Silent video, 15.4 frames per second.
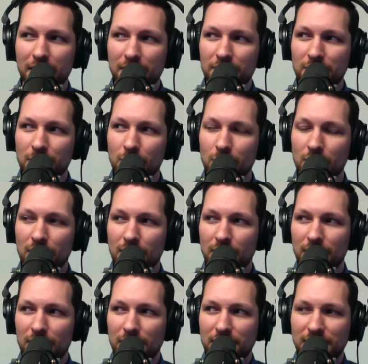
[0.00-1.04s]
So
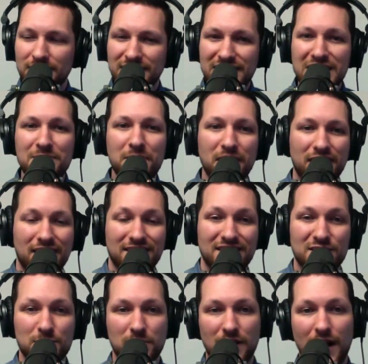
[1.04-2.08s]
debugging
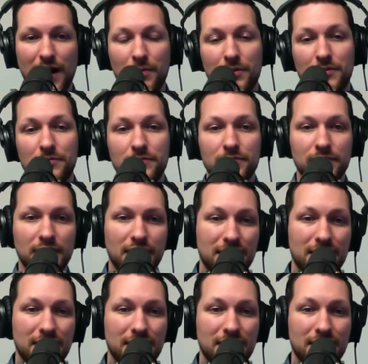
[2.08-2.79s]
this problem,